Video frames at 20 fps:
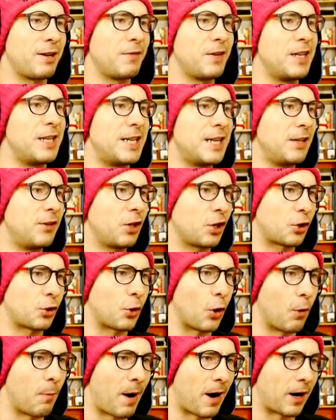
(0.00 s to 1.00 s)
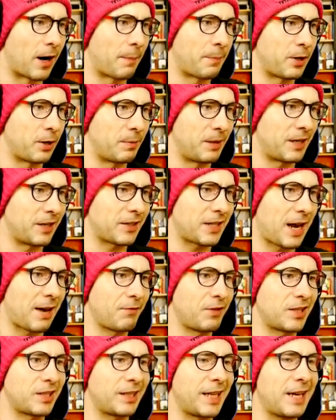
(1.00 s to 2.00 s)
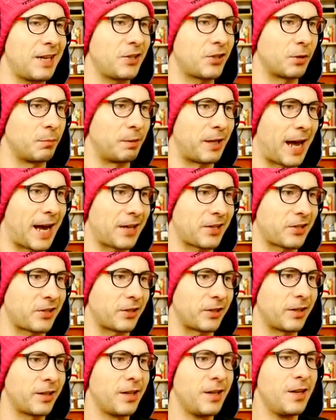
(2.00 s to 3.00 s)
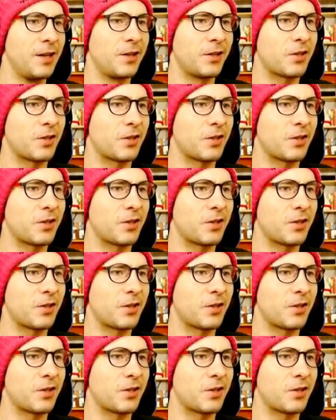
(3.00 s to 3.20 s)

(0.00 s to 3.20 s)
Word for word: don't even need the crowbar up here because I have this laser blaster.